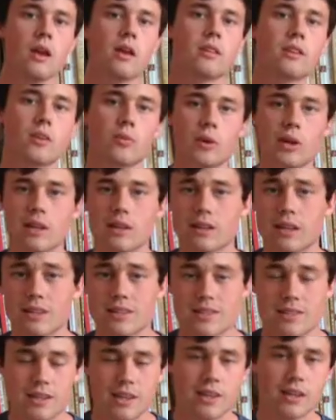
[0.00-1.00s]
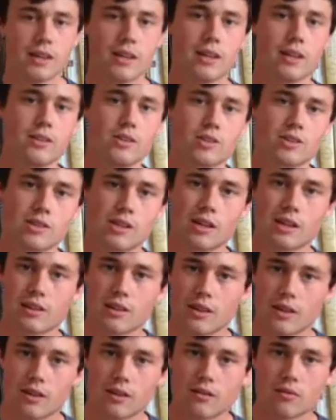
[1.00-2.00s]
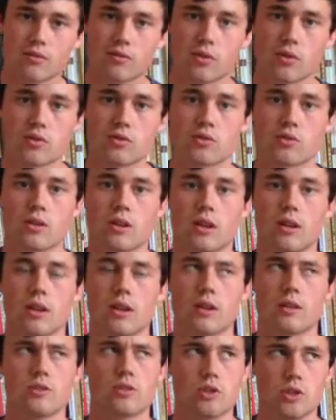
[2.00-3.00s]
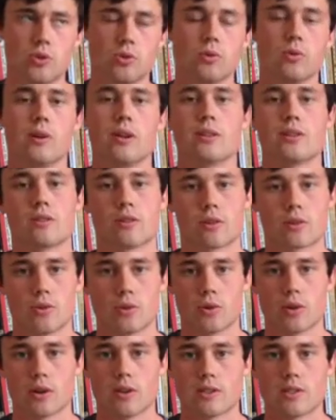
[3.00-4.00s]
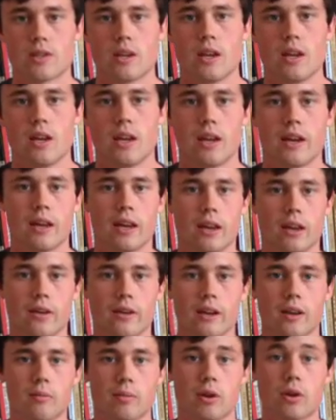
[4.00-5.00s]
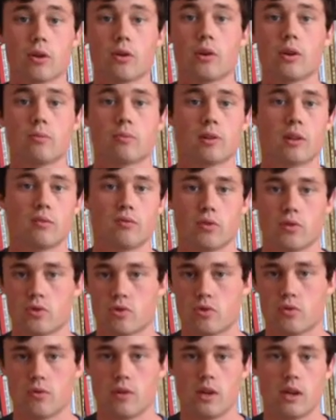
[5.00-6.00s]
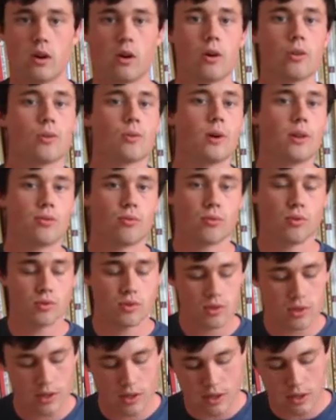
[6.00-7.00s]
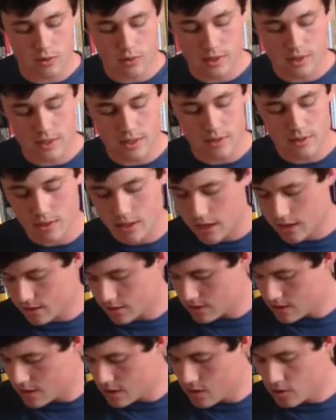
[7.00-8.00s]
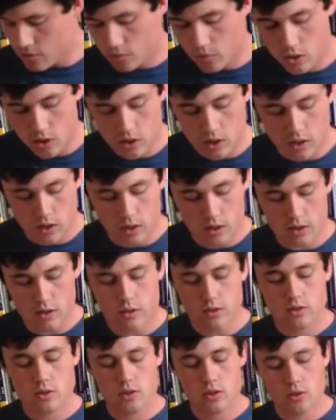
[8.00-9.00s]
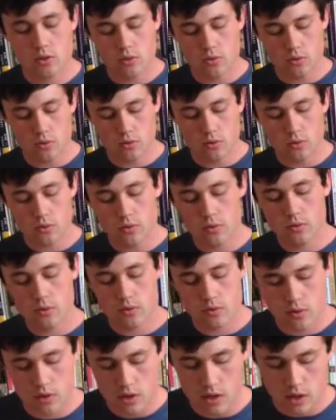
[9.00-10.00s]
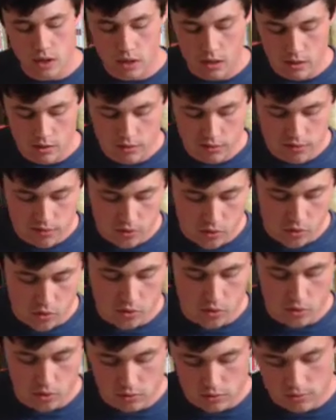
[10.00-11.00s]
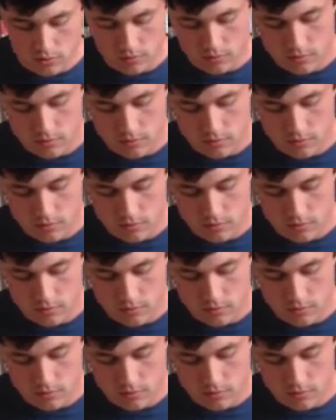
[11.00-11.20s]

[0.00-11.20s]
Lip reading: Then we hit that C again, just like at the end of verse 2 into the chorus, and hang on it. But I'll go ahead and play verse 3 all the way through so you can hear what it sounds like. 1, 2, 3, 4.